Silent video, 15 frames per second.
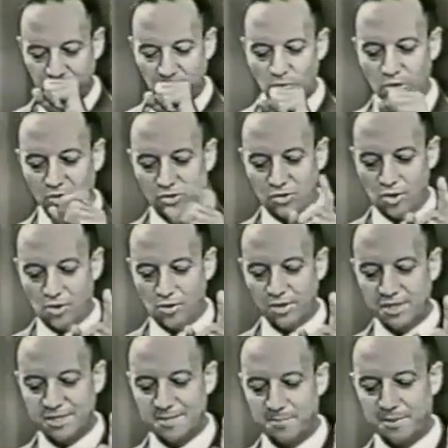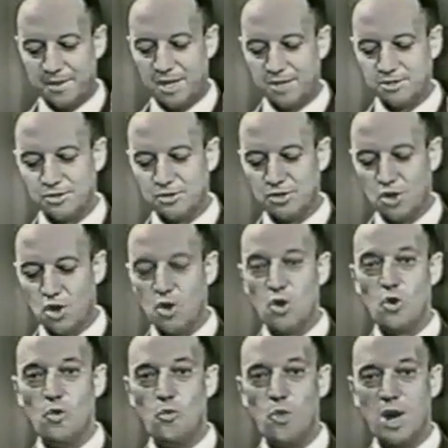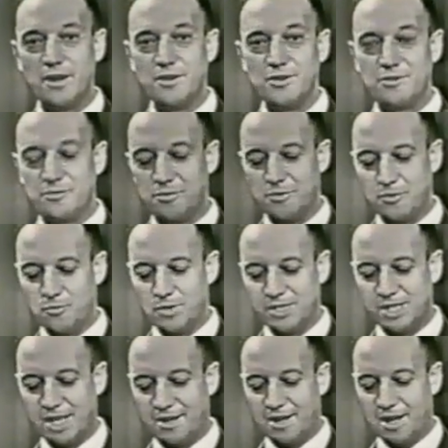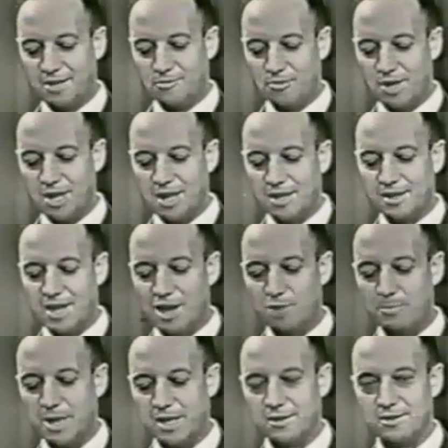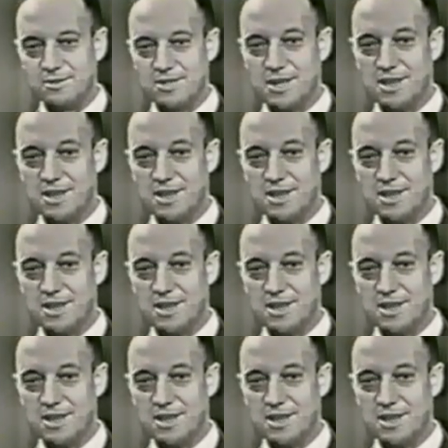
were Tory sympathizers who wandered through the woods at night ringing cowbells.